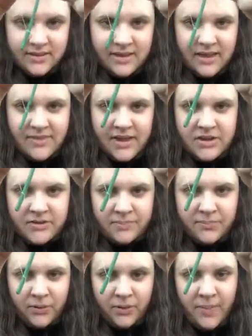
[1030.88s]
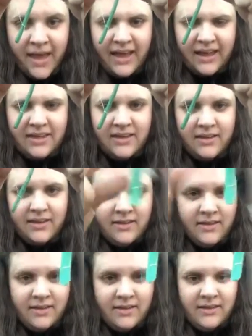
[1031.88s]
And then you can pull back
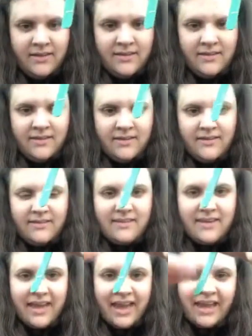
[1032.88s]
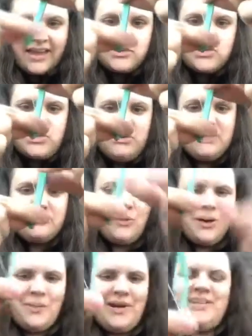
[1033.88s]
and shoot it
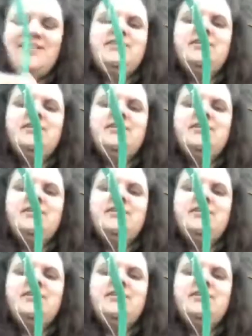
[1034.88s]
forward.